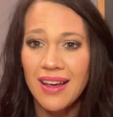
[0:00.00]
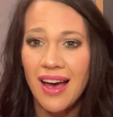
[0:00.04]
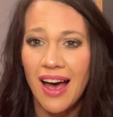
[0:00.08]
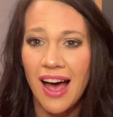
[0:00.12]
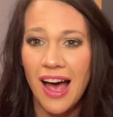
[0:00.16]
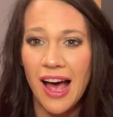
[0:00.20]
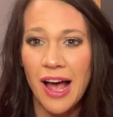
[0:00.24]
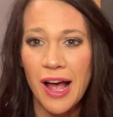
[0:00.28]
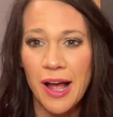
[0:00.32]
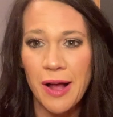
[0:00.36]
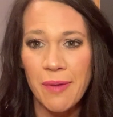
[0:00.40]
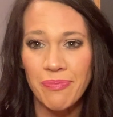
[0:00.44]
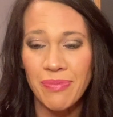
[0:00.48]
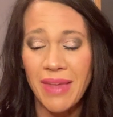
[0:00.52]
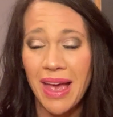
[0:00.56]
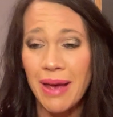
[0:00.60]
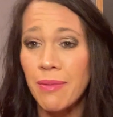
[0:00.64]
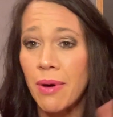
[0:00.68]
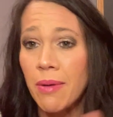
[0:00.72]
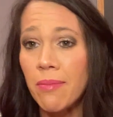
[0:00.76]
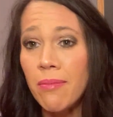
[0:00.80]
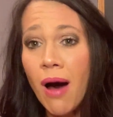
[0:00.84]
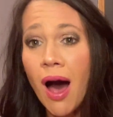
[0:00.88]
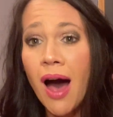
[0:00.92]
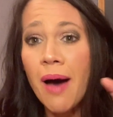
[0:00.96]
Um, I'm
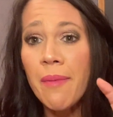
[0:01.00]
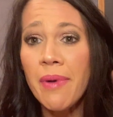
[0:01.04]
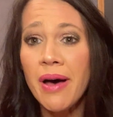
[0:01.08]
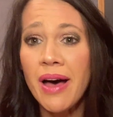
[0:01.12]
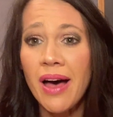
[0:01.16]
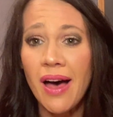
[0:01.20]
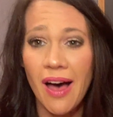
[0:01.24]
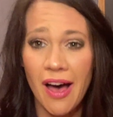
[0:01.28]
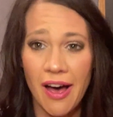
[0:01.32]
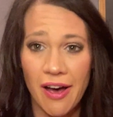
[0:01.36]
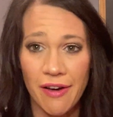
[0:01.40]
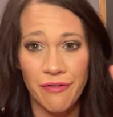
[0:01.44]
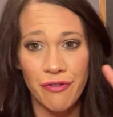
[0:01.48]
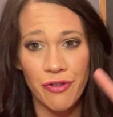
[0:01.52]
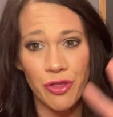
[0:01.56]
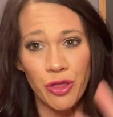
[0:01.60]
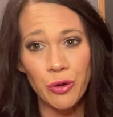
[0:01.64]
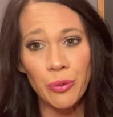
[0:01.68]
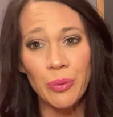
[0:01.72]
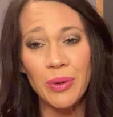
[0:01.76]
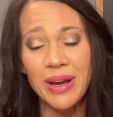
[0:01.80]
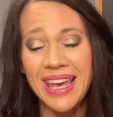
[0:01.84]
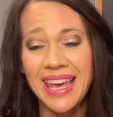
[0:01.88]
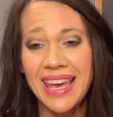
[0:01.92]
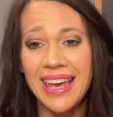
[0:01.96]
a mama of
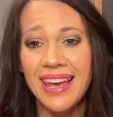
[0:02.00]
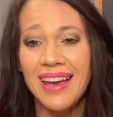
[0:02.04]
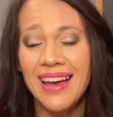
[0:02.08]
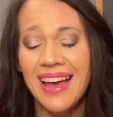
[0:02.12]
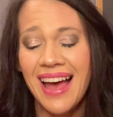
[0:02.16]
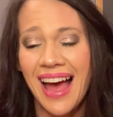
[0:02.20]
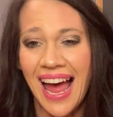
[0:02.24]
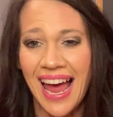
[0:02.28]
three.